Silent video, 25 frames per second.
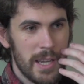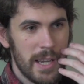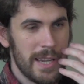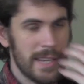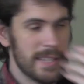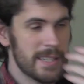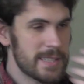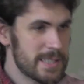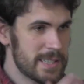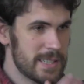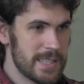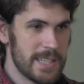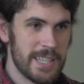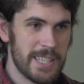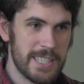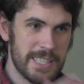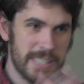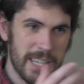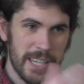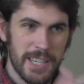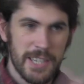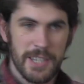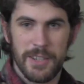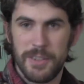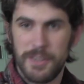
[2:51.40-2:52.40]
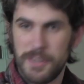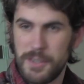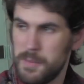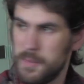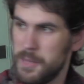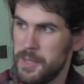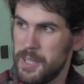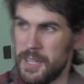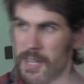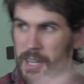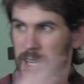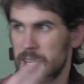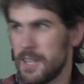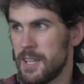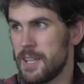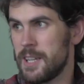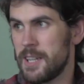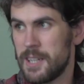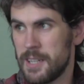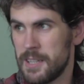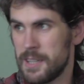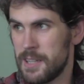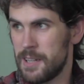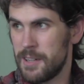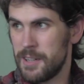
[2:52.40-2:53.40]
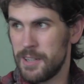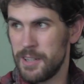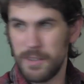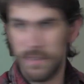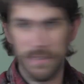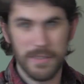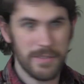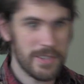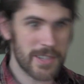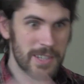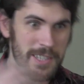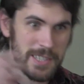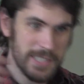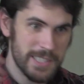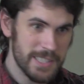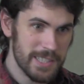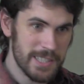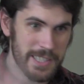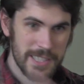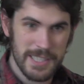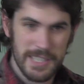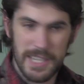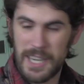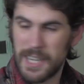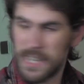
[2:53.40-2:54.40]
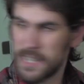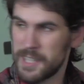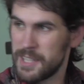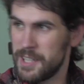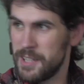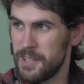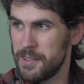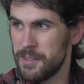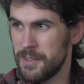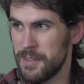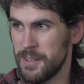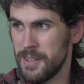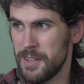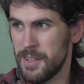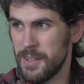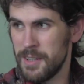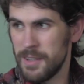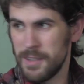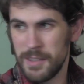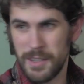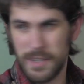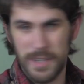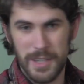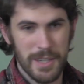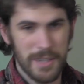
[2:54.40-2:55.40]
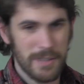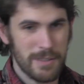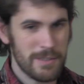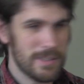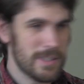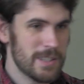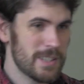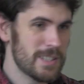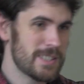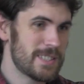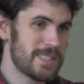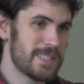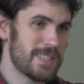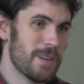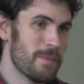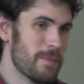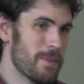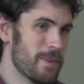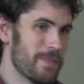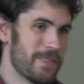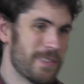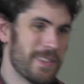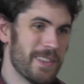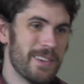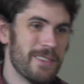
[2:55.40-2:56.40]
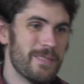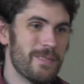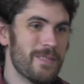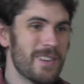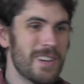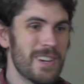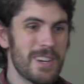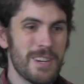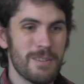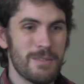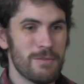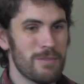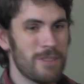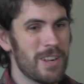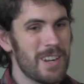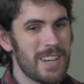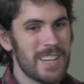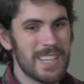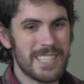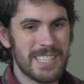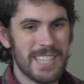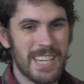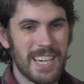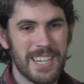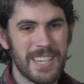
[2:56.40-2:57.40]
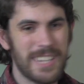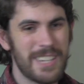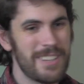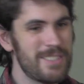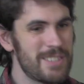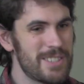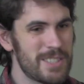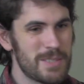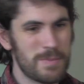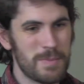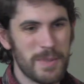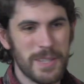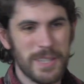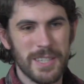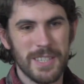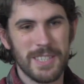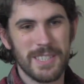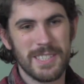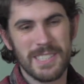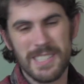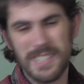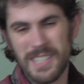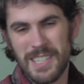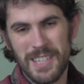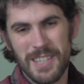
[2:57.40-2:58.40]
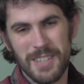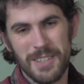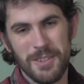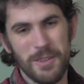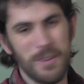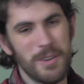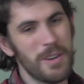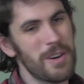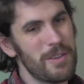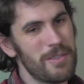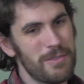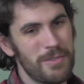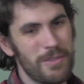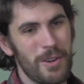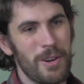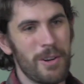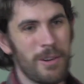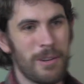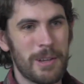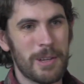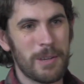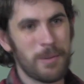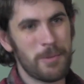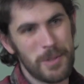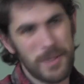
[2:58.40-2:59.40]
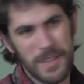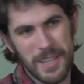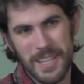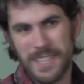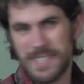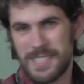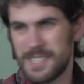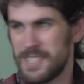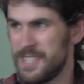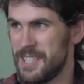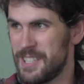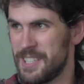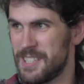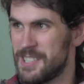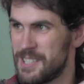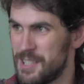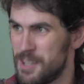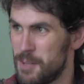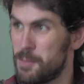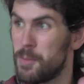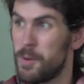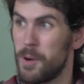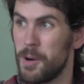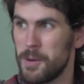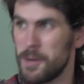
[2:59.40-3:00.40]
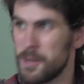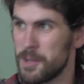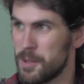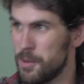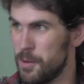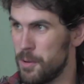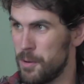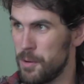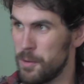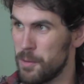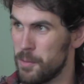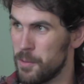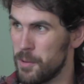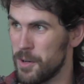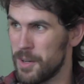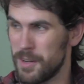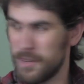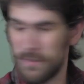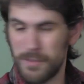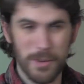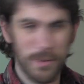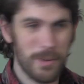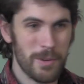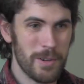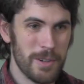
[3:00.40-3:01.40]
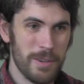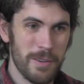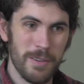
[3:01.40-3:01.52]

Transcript: instantly take you to be an alien in their universe and attack you. Some of them will attack you just because you're not following what they see as their protocol or whatever, or